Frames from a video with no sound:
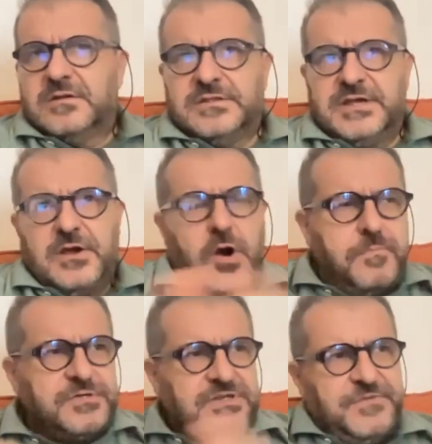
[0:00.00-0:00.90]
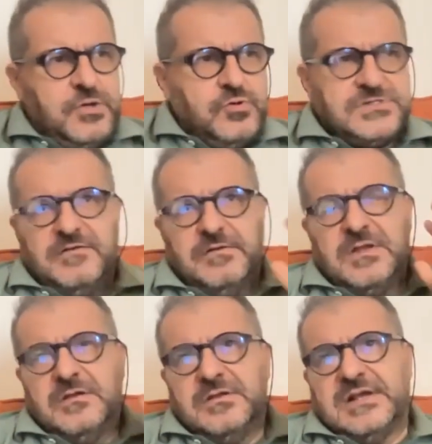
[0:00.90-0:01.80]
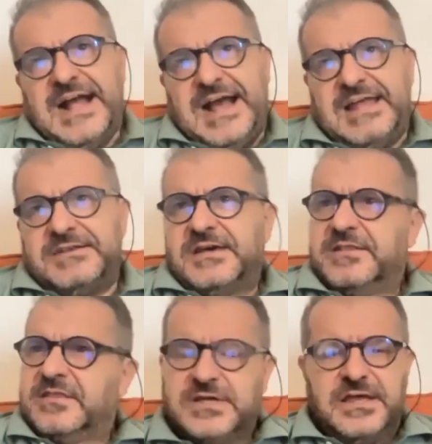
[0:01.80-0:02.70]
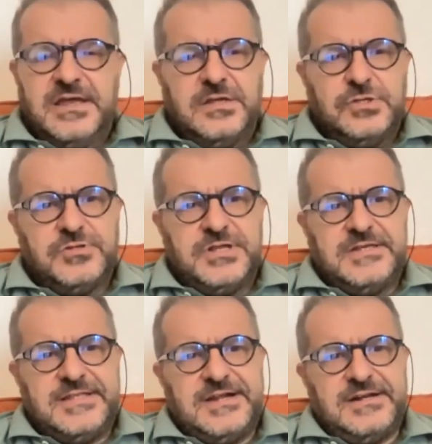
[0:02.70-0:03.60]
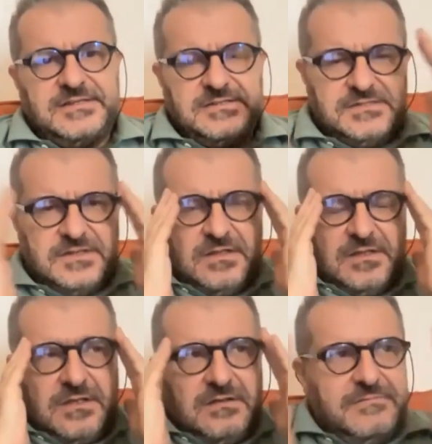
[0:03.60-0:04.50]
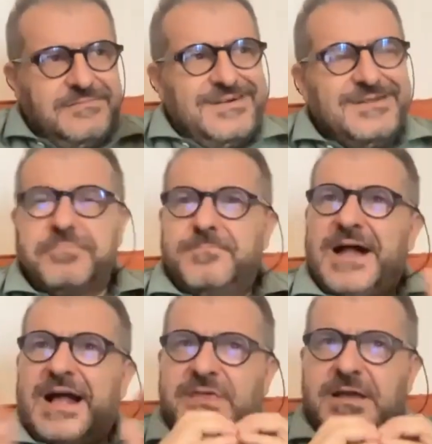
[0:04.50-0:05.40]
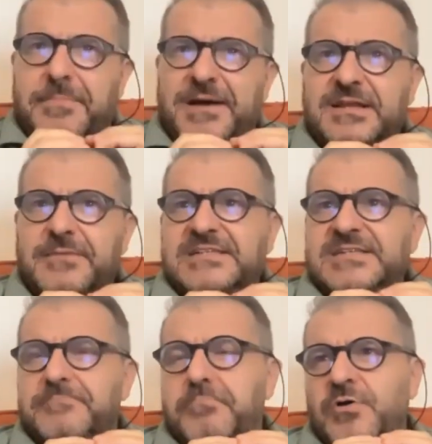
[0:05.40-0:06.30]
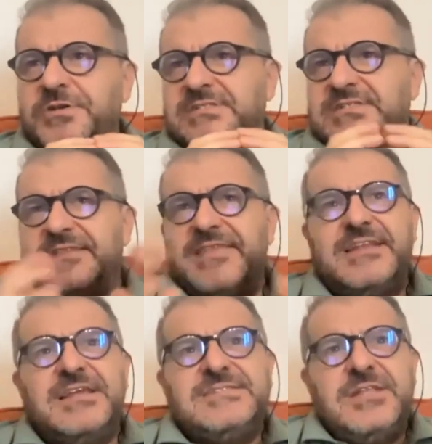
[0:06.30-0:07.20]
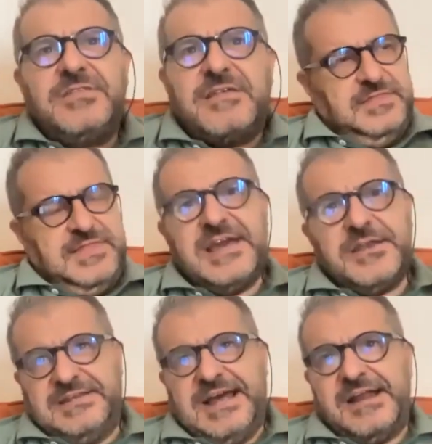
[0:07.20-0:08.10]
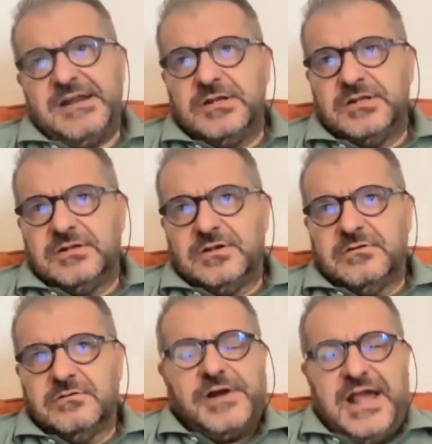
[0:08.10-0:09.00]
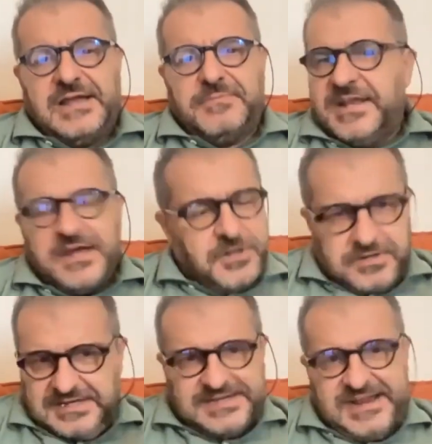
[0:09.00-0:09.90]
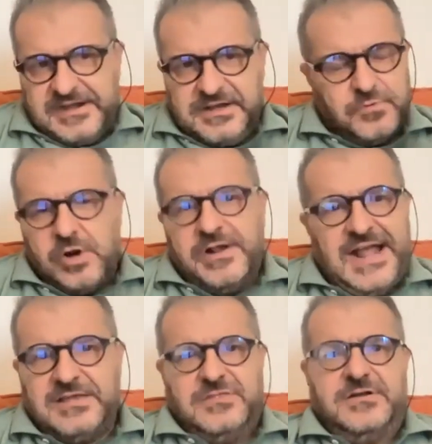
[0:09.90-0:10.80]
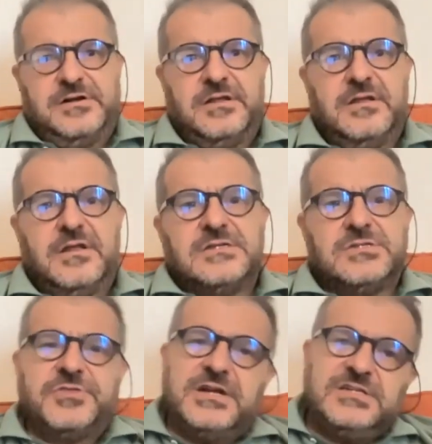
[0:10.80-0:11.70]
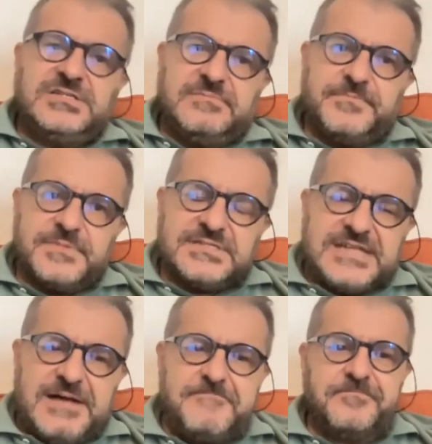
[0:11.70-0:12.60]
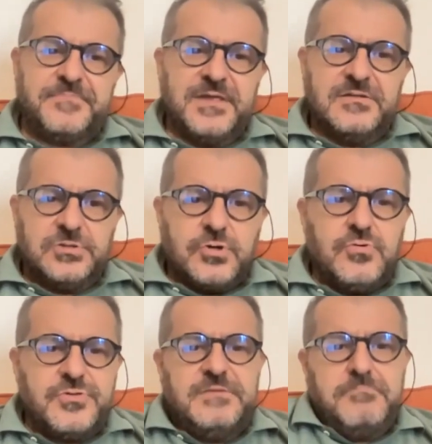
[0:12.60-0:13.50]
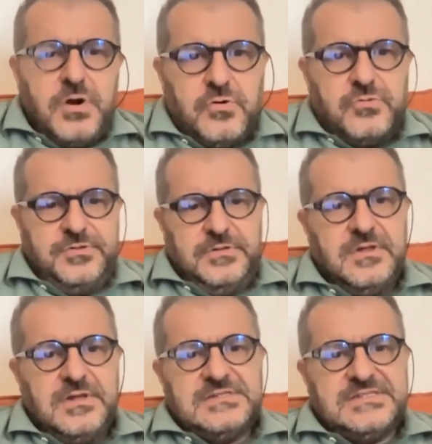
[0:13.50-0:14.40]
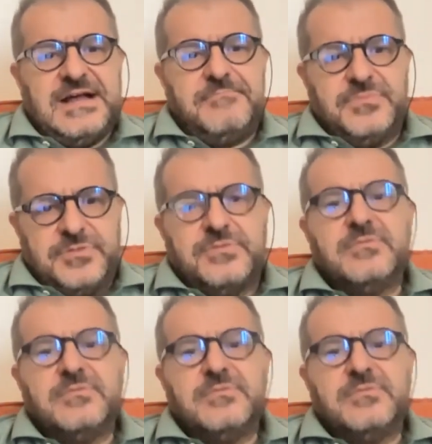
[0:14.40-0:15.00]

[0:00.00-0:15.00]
the opposite views of Kant and the uh, utilitarians. I think Putnam has a point in saying that it's not that they are entirely correct, but they are not entirely wrong either. So there is some truth in both, some